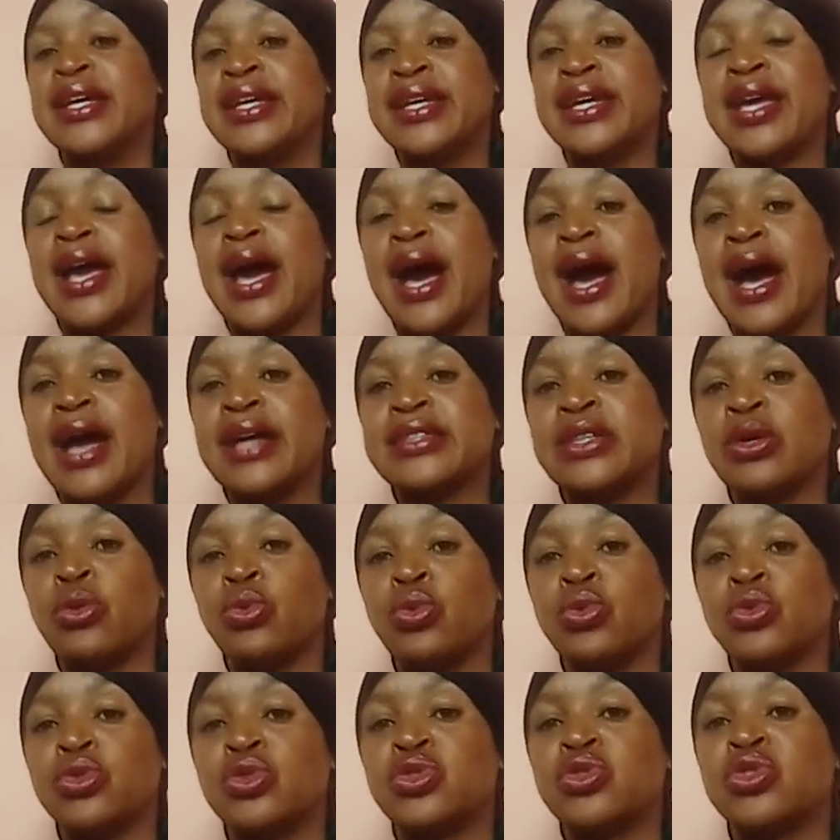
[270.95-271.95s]
they
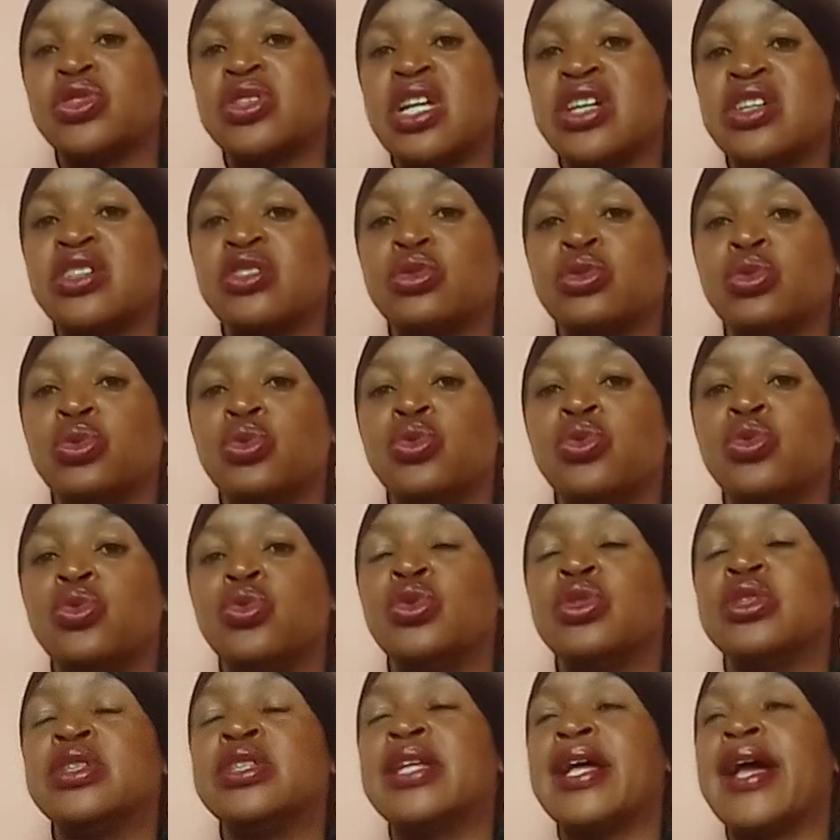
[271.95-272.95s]
would take it to
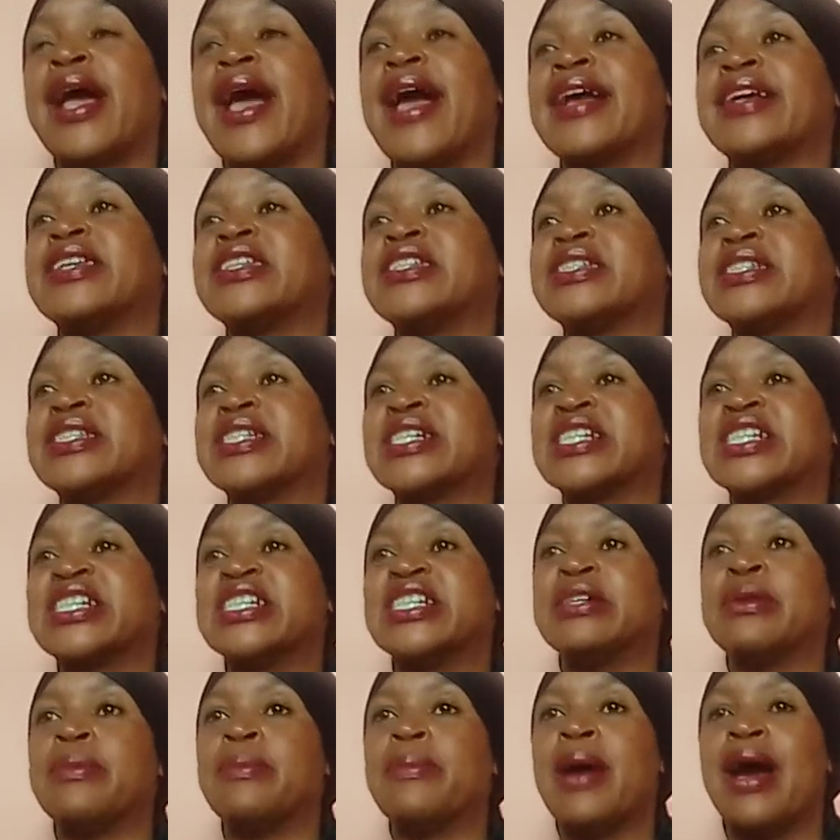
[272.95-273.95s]
the
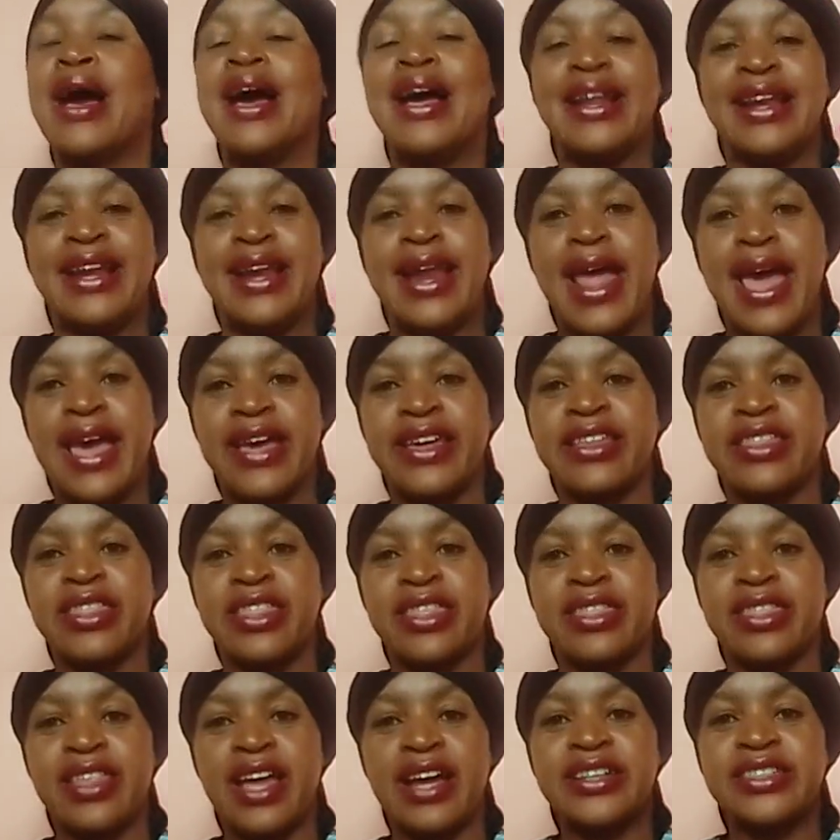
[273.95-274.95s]
extreme
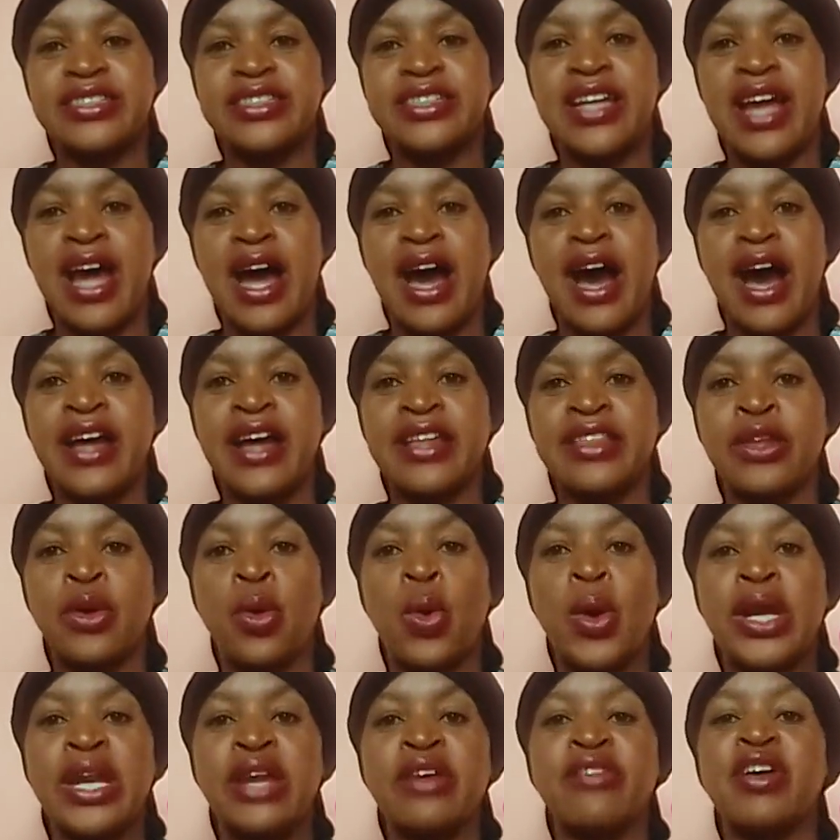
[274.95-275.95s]
length that,
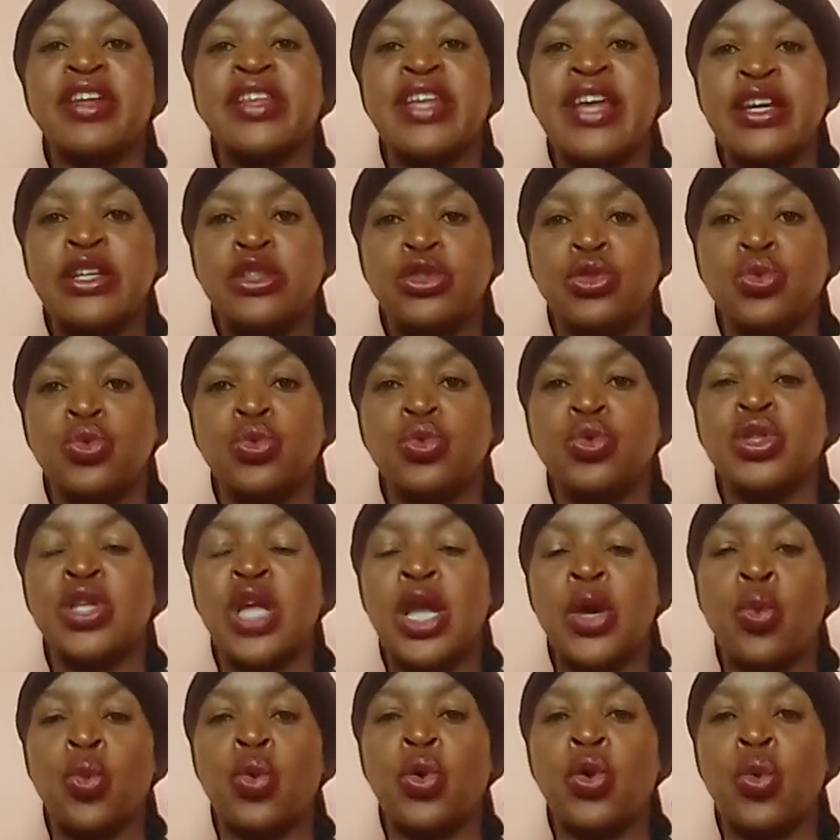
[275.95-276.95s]
whatever they do,
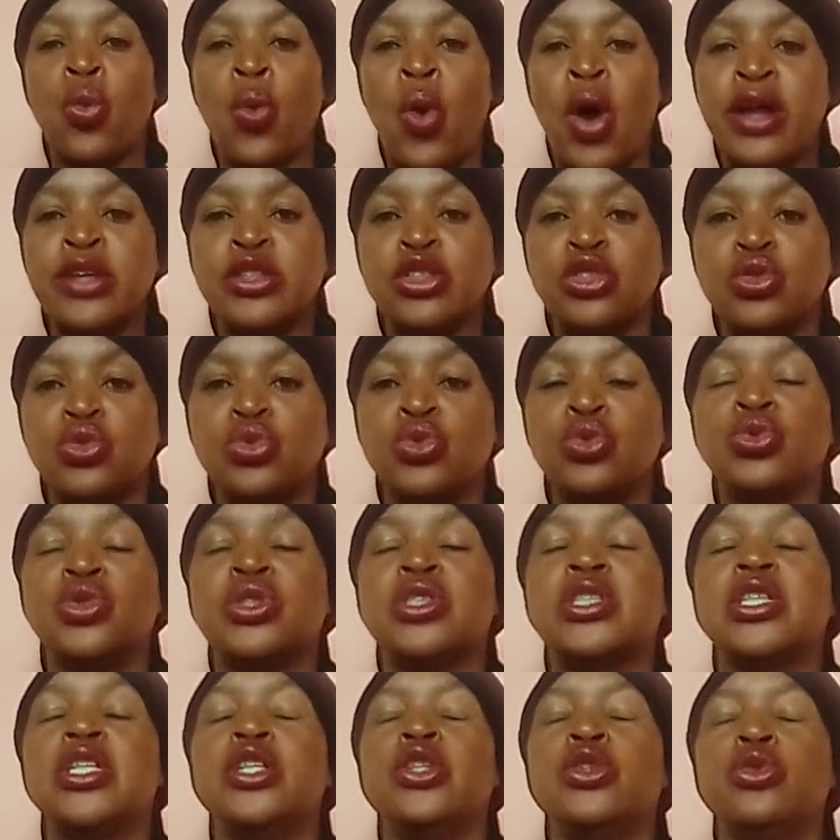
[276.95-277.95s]
they will want to
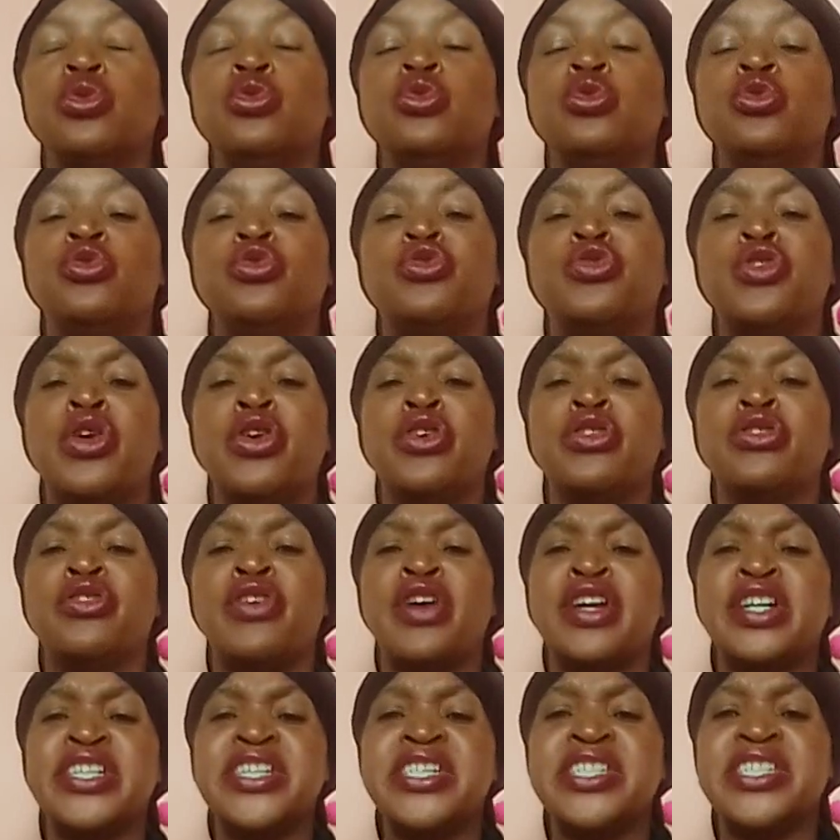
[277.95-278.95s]
see you
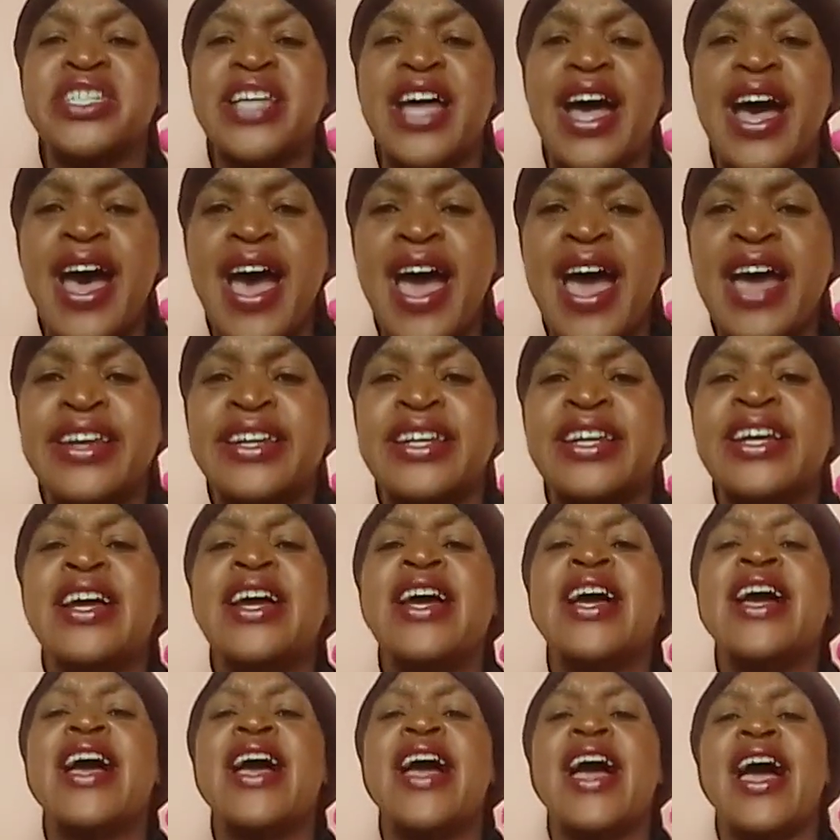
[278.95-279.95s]
very sad
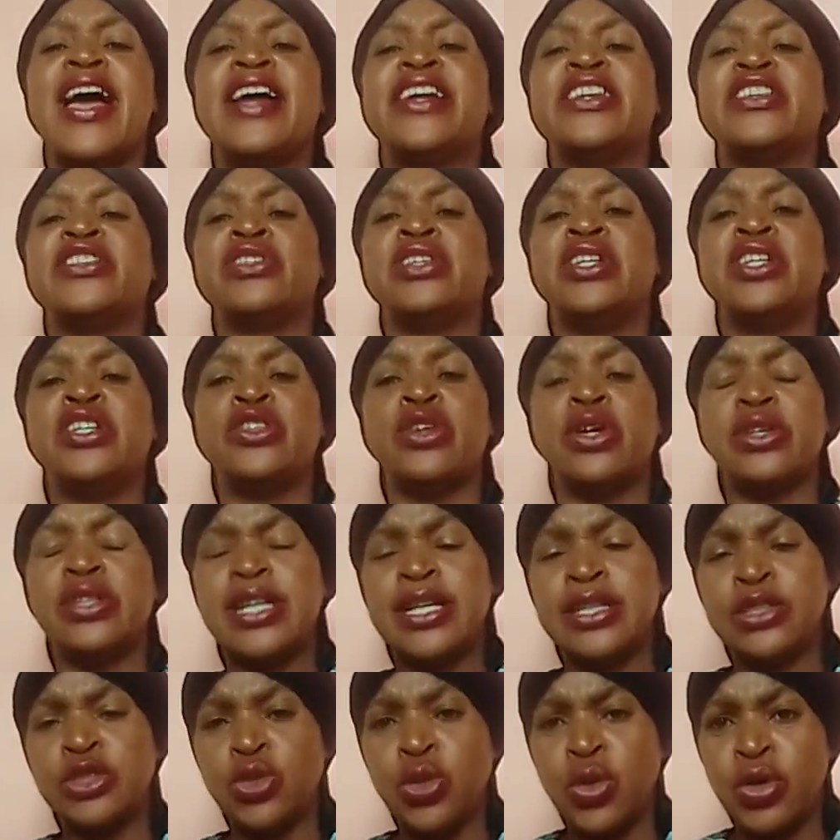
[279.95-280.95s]
and really
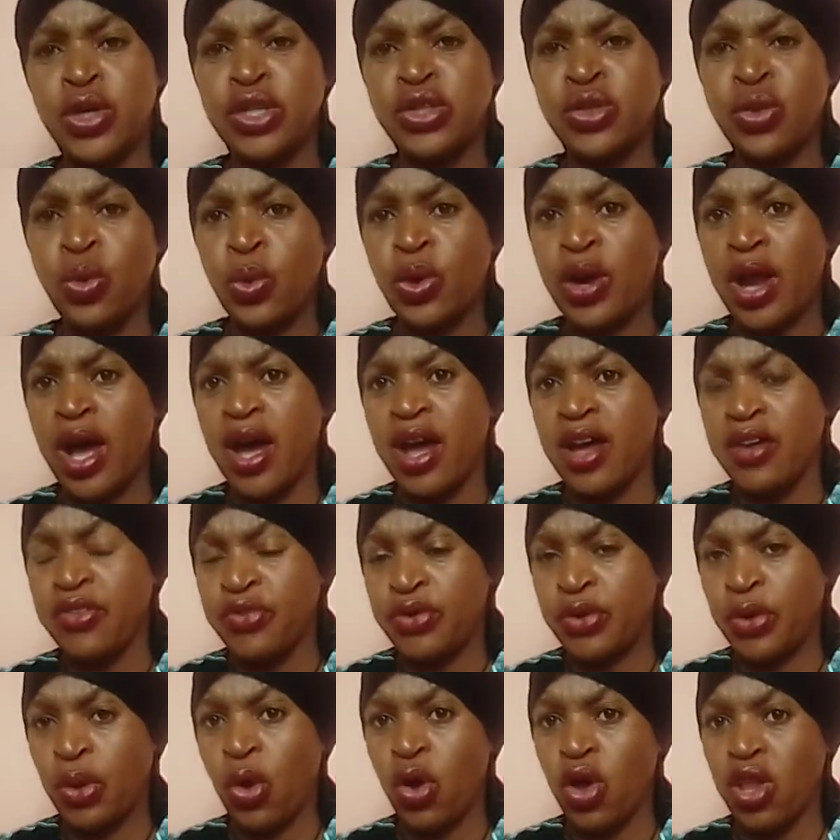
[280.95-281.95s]
not enjoying your
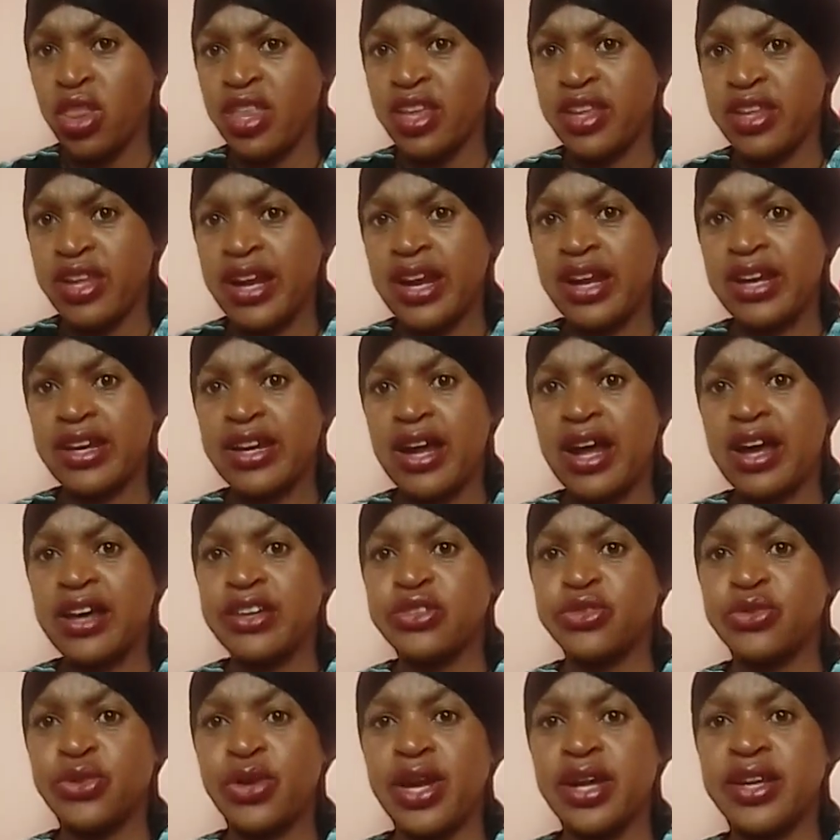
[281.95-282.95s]
life and all that,
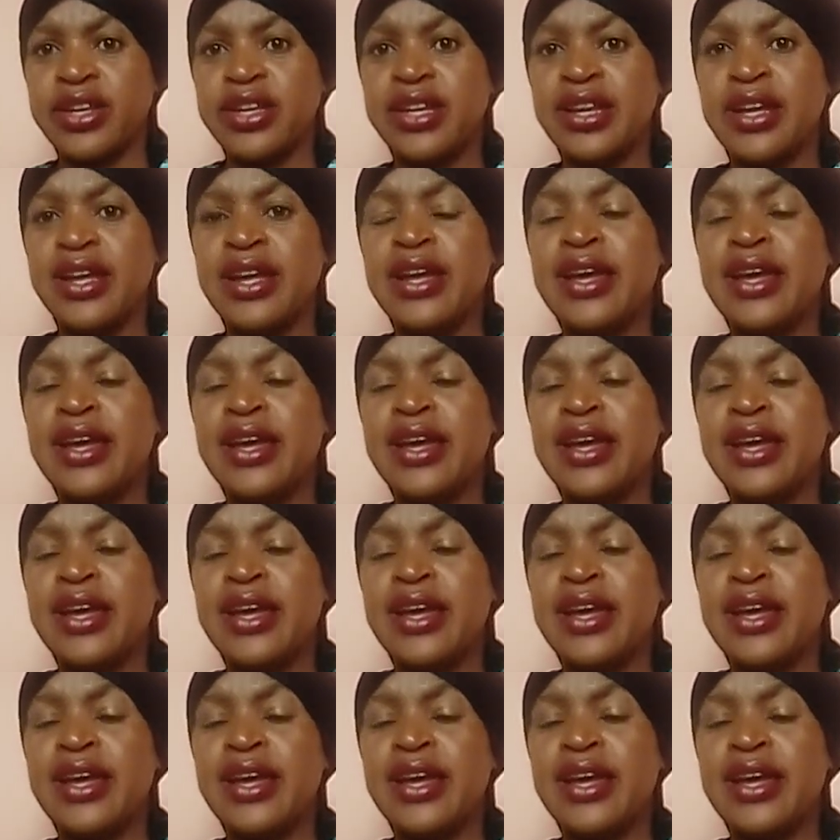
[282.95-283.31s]
guys, right?